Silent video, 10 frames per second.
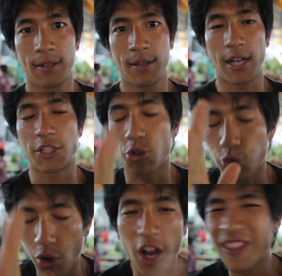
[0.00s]
I
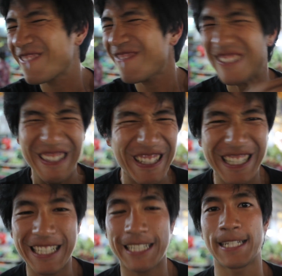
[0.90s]
draw the
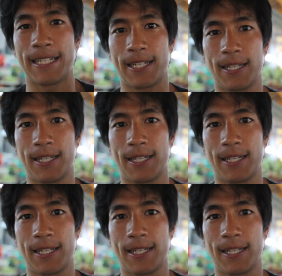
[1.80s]
line